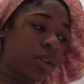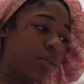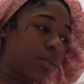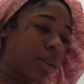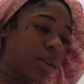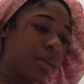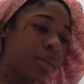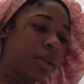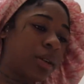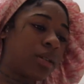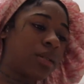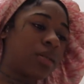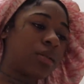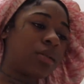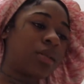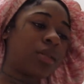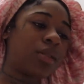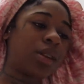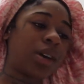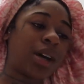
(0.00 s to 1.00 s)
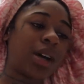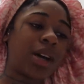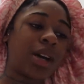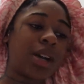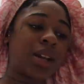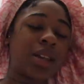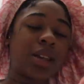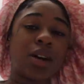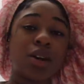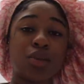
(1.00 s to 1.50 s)
on what I put on. I
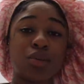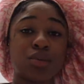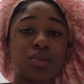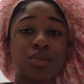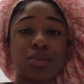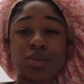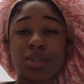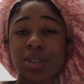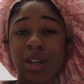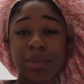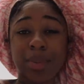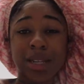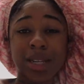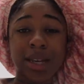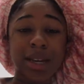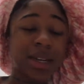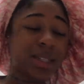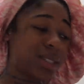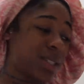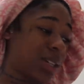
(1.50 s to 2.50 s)
gotta go stop at the gas